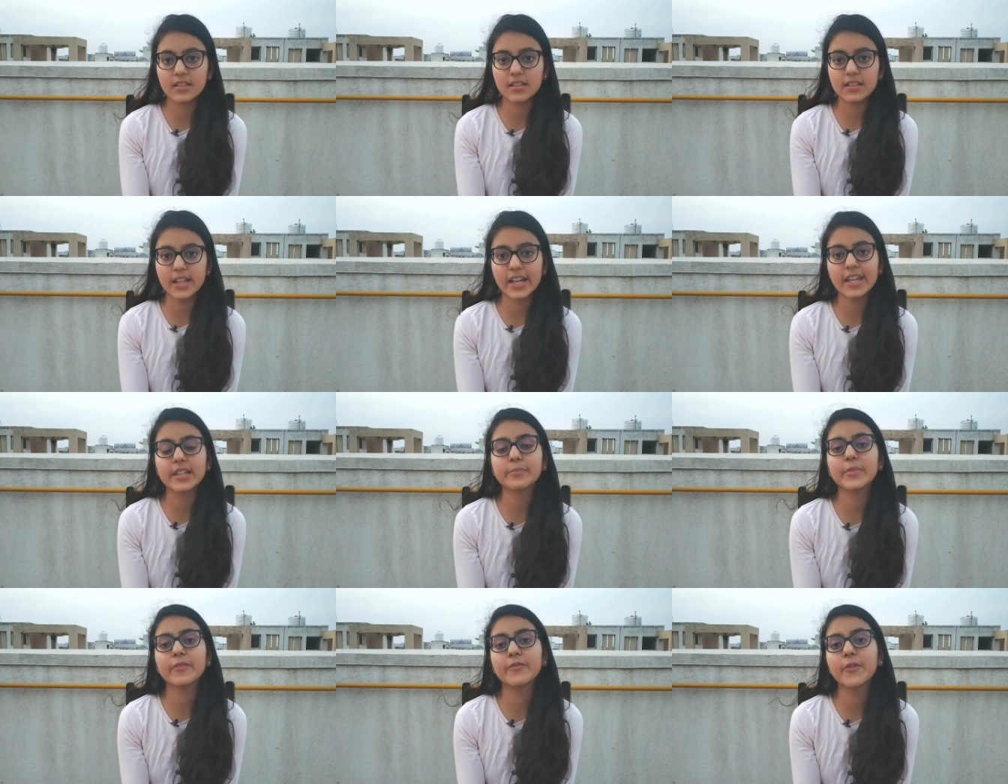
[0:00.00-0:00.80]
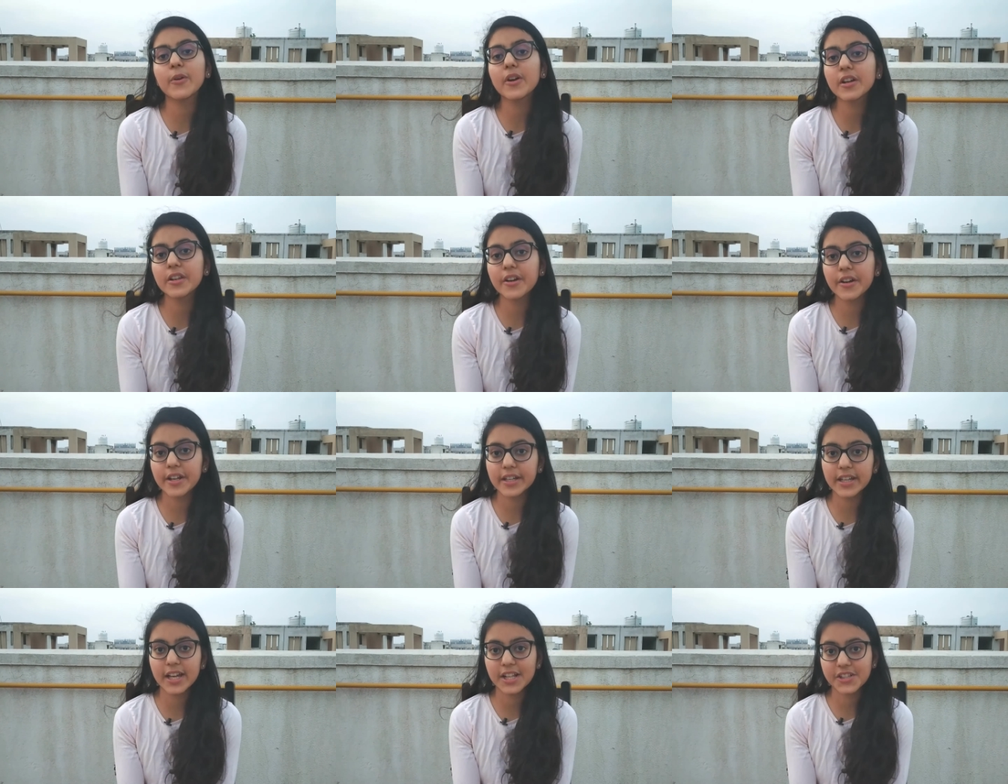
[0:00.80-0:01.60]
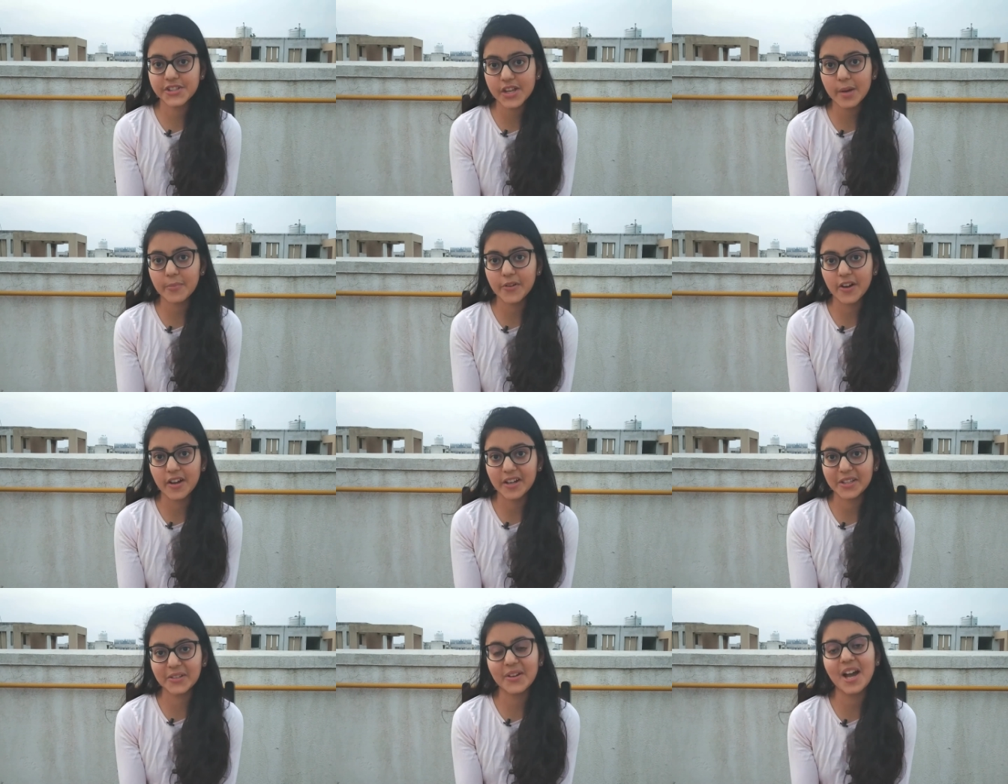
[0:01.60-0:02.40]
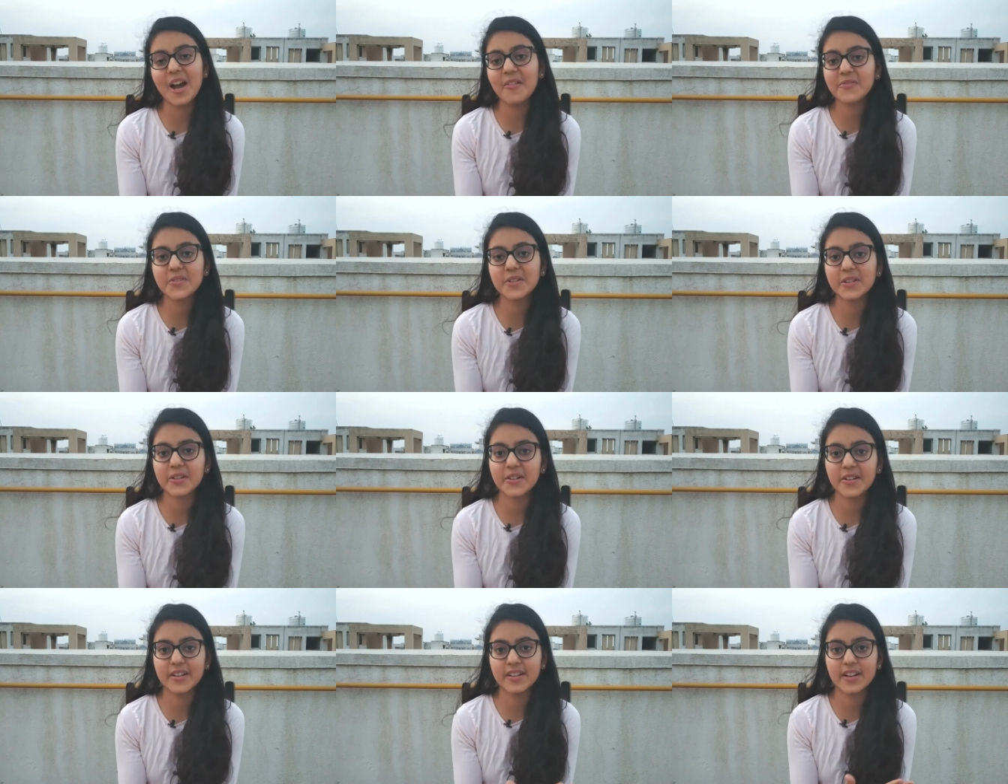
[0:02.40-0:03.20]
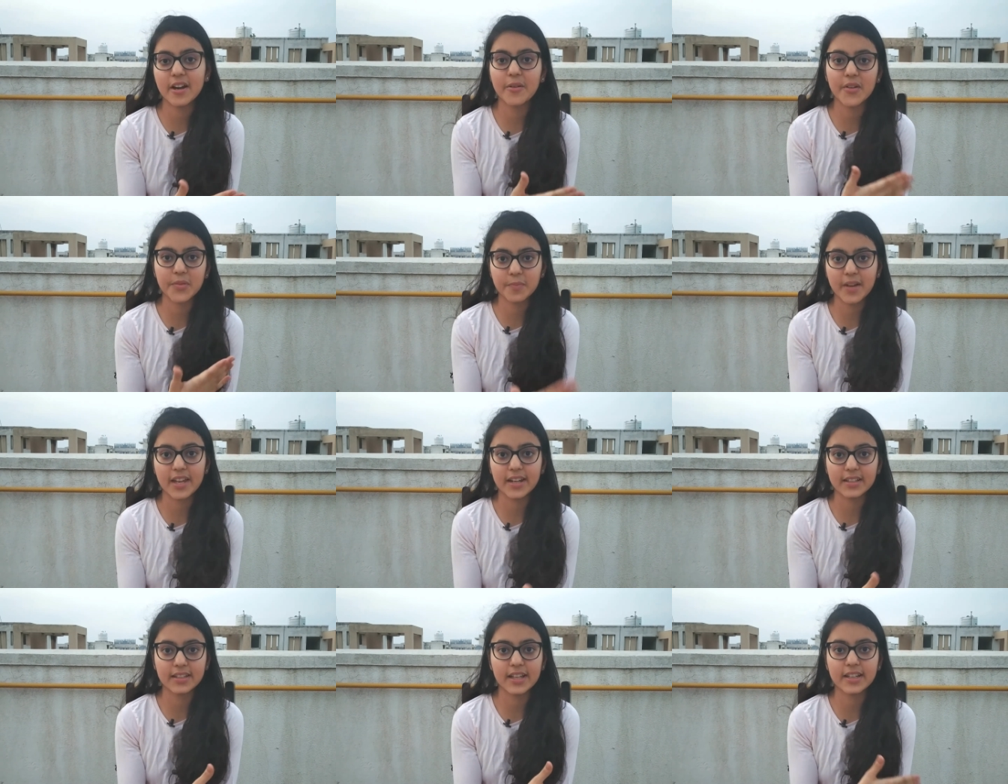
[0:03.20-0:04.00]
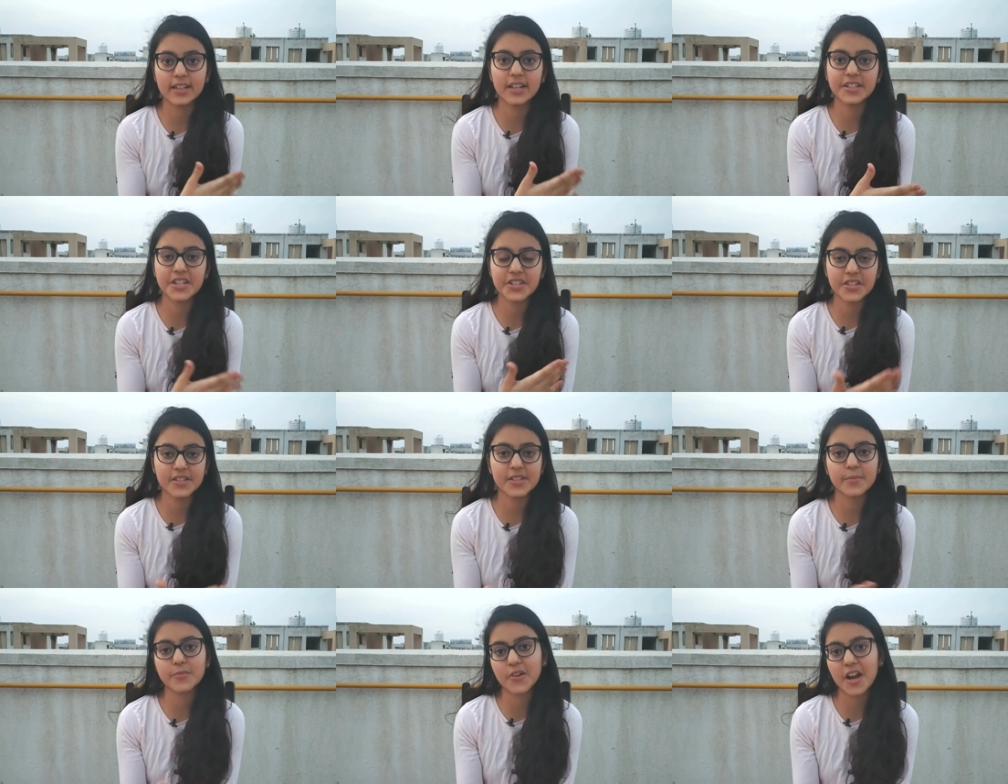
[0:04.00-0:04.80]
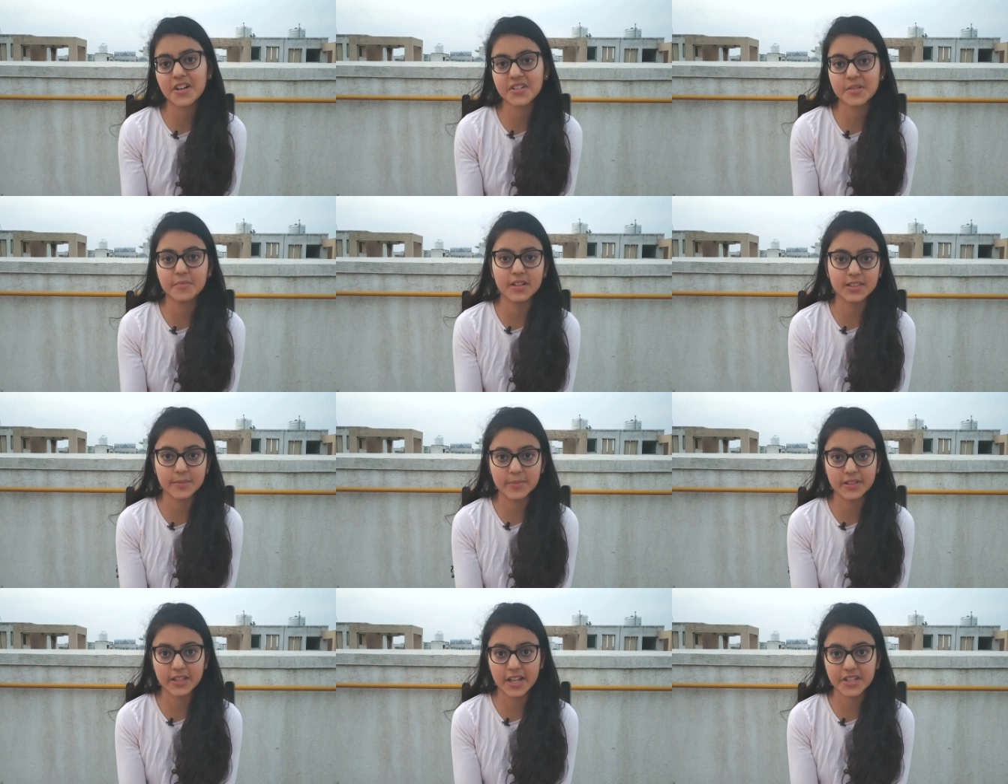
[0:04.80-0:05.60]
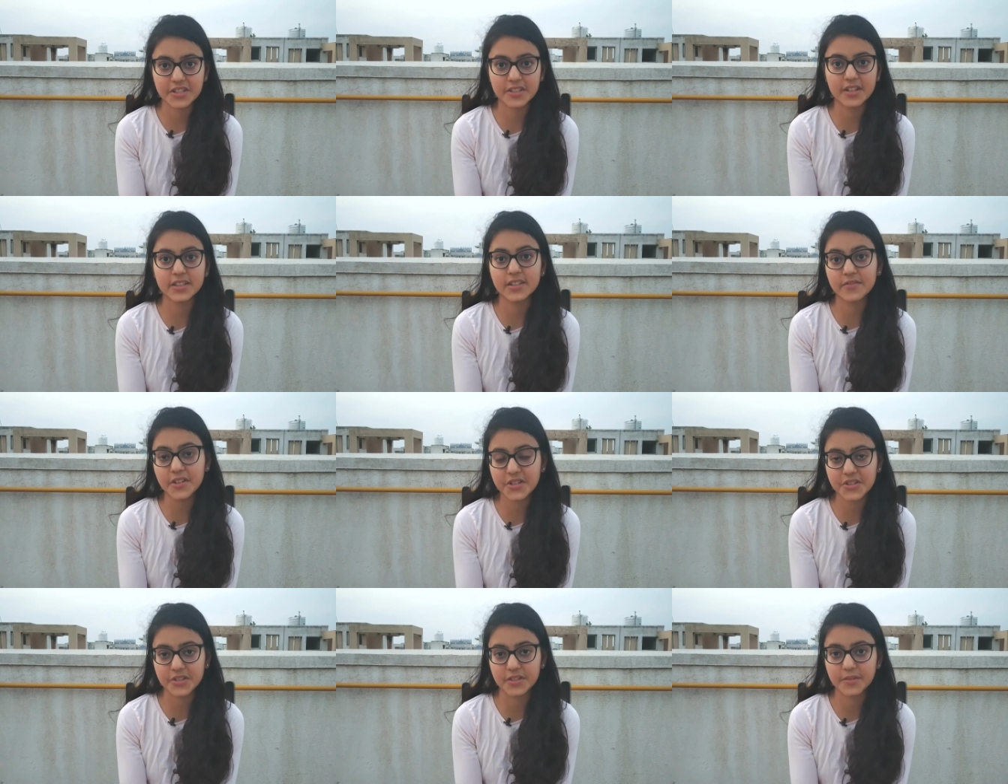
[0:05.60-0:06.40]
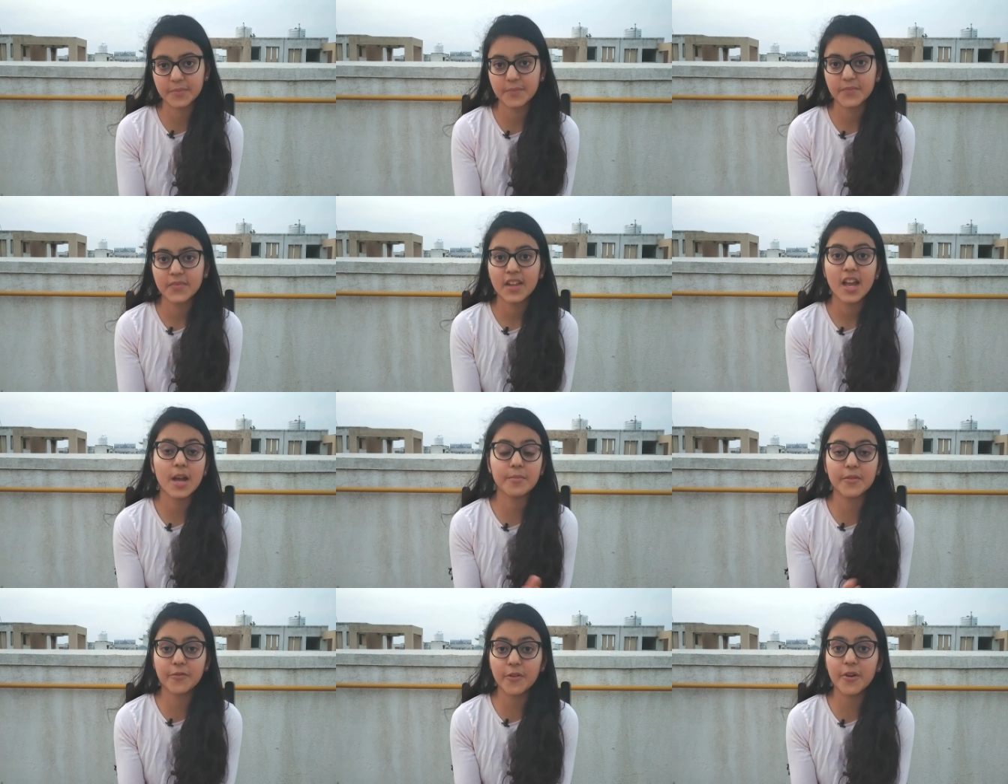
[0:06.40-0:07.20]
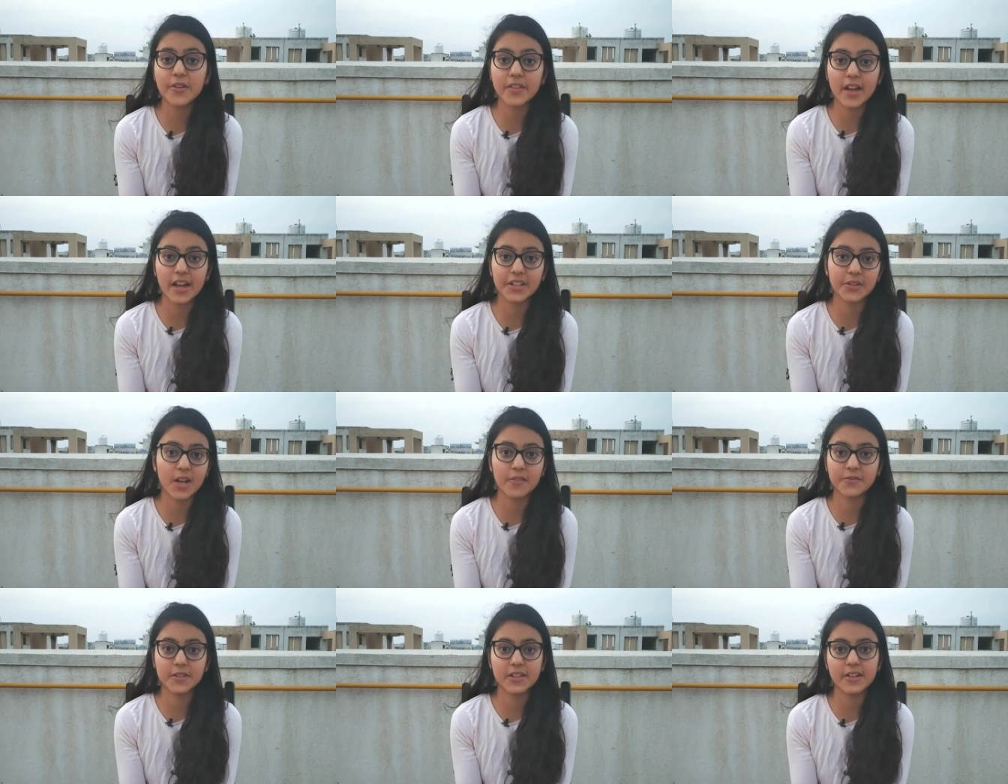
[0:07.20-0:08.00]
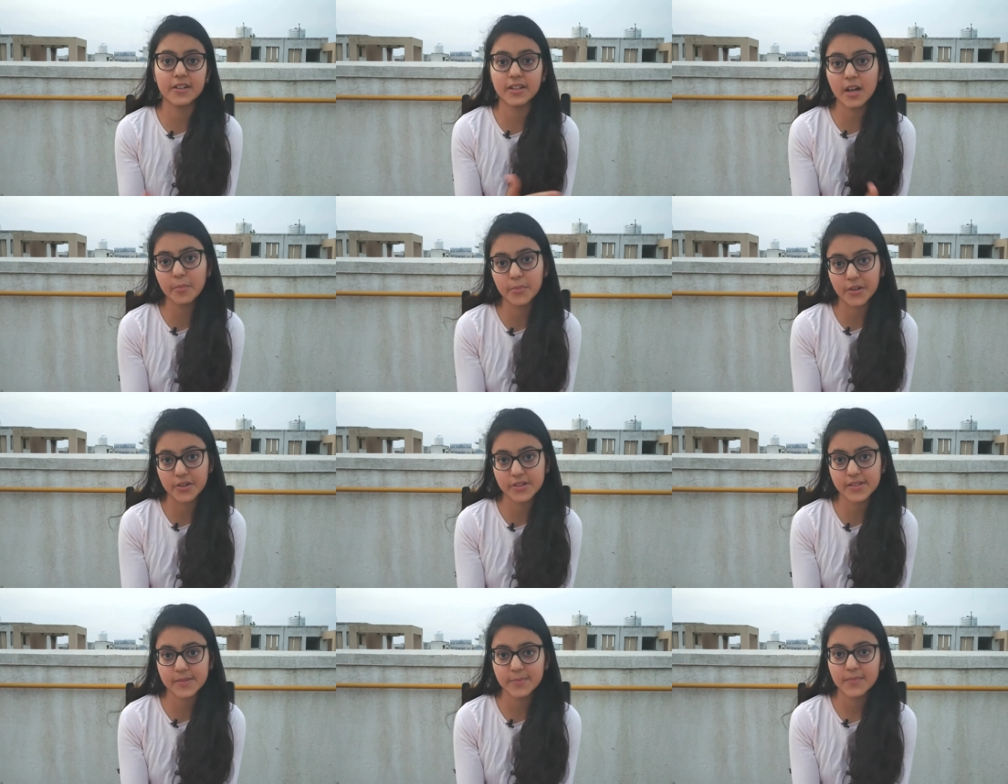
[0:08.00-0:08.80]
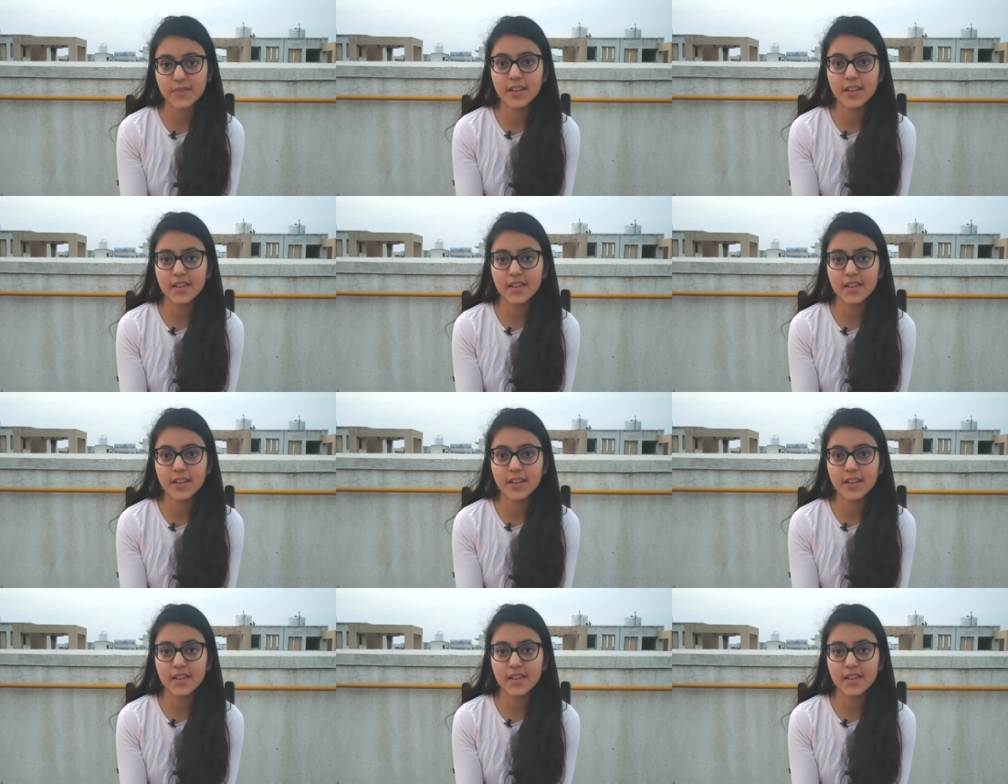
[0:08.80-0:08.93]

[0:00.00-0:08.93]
Like before learning algebra, you have to learn arithmetic, like addition, subtraction, multiplication, and division. And before that, you have to learn numbers.